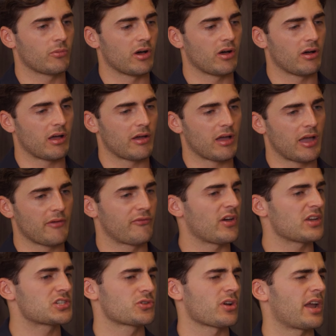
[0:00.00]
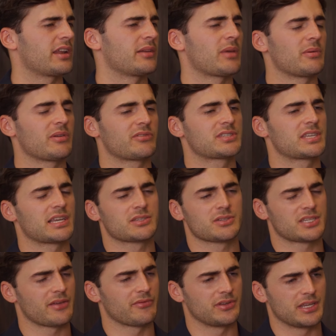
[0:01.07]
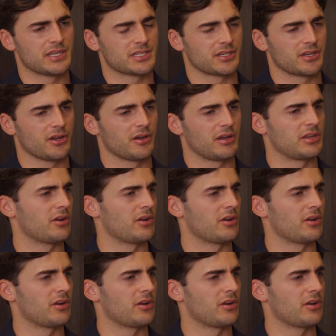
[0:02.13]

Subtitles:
well, I first tried it maybe 6 or 7 years ago.